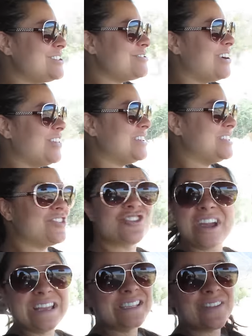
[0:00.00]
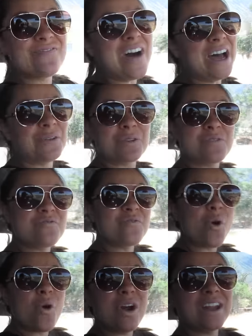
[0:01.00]
do all this crazy fun with
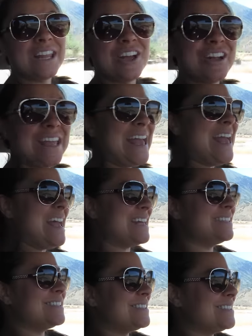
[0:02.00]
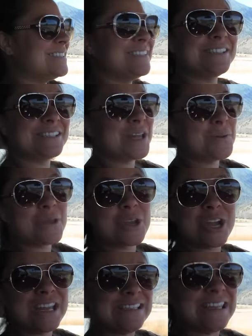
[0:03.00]
four little kids? It's gonna be
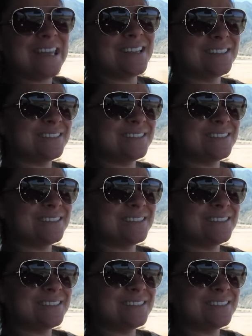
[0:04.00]
crazy. We'll